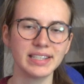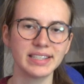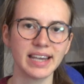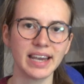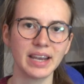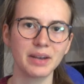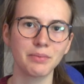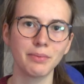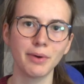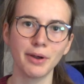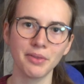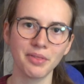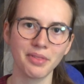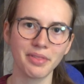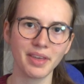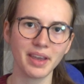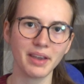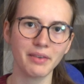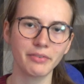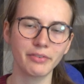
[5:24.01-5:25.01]
take one
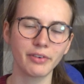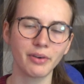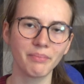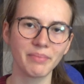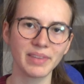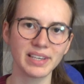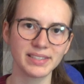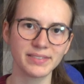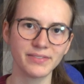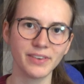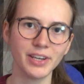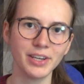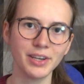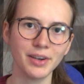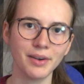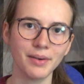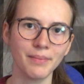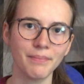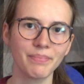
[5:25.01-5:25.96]
thing from this video,